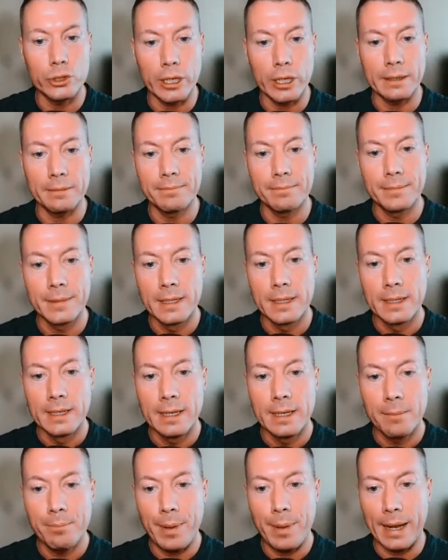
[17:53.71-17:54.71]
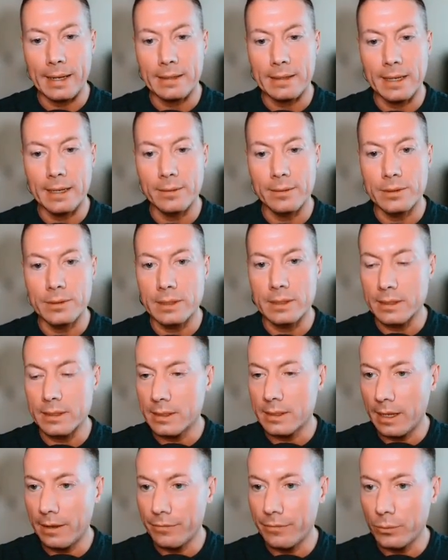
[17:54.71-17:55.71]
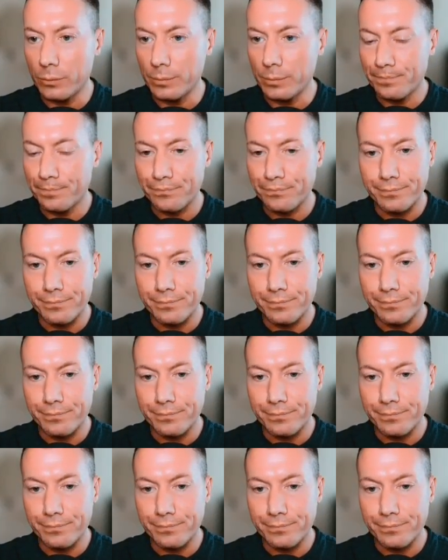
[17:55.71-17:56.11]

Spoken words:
yen back down to this level.